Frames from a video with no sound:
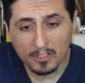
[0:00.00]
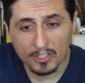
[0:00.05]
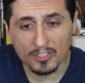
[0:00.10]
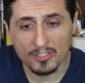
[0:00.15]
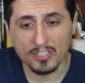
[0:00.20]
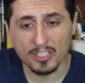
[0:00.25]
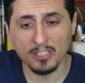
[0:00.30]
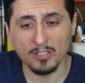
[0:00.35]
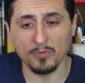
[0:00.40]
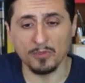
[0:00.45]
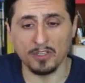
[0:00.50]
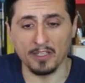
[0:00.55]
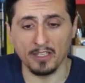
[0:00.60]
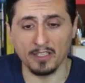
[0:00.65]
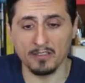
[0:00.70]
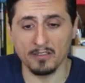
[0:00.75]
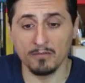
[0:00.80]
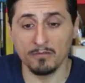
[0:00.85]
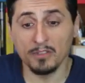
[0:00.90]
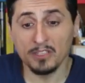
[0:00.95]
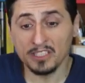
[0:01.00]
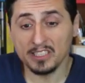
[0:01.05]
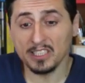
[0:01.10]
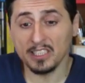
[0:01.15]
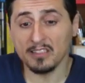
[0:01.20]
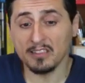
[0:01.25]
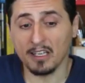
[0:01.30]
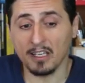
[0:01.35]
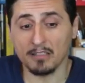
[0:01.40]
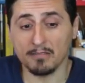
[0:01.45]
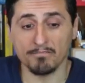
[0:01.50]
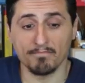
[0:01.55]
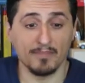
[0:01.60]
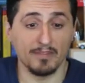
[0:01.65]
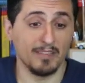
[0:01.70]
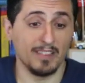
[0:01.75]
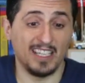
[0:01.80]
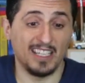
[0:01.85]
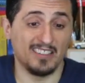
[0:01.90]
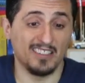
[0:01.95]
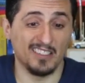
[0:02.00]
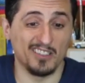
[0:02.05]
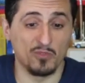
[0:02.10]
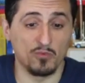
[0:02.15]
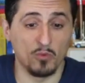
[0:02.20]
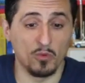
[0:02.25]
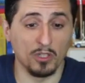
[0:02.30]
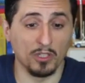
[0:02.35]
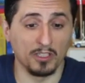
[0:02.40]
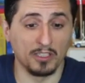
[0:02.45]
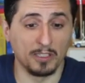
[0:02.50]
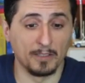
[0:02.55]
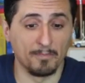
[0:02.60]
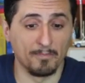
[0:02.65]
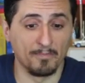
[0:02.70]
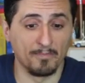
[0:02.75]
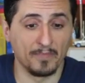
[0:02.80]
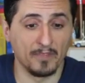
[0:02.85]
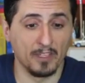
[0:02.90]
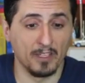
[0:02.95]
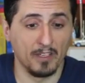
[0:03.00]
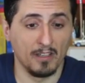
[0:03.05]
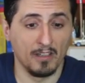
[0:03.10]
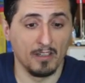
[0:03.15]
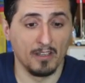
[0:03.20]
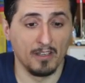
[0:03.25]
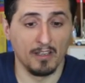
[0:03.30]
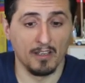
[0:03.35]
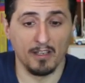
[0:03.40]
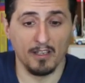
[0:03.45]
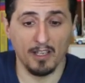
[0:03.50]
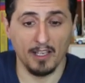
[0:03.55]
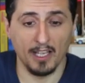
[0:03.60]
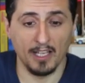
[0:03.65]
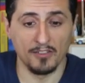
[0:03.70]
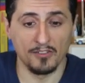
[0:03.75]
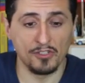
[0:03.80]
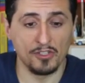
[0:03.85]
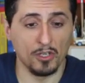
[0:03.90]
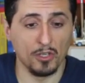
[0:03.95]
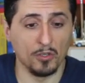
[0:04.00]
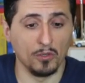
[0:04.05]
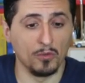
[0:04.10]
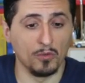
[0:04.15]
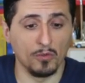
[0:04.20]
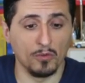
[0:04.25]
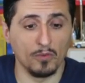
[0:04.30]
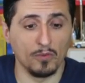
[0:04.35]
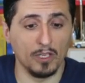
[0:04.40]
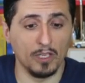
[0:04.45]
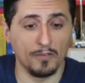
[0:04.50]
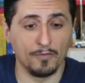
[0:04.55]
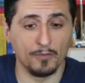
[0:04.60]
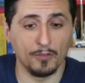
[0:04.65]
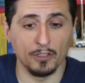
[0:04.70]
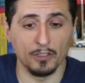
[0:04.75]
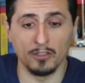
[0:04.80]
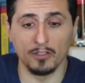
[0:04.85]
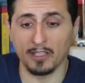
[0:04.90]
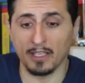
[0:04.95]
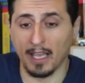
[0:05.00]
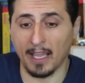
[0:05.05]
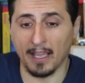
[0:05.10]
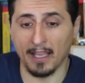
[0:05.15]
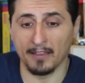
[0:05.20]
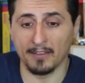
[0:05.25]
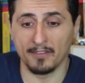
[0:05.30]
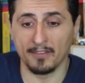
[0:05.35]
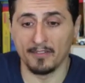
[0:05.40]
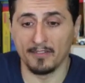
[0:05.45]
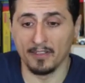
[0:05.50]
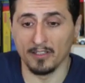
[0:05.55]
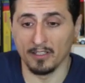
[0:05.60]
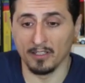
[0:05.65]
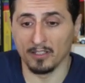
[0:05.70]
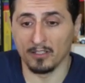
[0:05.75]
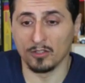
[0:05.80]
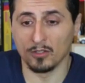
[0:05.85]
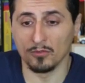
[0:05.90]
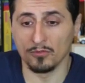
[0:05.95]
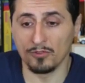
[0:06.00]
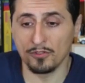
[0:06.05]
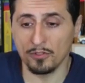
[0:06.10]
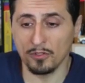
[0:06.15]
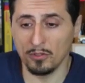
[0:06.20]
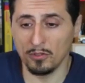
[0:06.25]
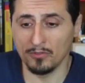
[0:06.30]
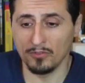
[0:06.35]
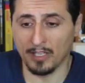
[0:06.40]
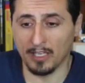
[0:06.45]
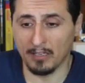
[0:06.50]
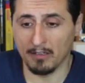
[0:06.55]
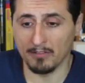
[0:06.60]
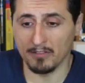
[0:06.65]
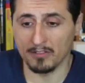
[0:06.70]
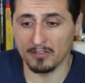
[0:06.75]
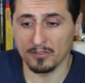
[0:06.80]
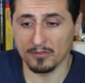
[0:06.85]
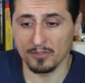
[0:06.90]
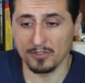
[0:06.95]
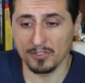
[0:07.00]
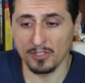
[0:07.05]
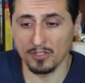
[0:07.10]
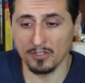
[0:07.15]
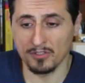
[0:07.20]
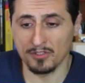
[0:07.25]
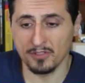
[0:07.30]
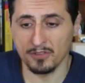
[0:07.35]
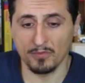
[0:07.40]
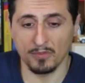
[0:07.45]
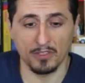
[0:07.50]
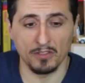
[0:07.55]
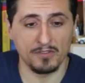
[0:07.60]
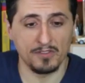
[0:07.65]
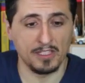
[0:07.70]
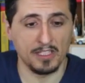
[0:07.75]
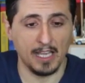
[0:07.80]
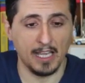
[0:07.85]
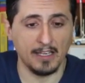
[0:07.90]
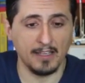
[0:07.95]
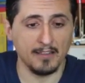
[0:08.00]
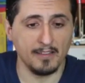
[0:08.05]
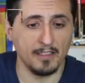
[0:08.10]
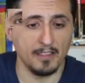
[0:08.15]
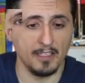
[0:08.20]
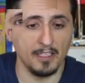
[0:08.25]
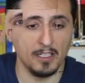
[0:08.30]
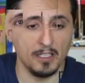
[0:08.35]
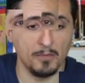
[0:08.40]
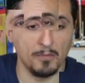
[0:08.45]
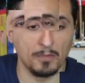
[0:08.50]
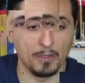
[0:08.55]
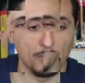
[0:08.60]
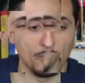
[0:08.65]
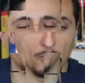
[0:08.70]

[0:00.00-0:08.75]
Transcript: continue with it, we see that it does work. And so if we look at the console now into results, we don't see anything here.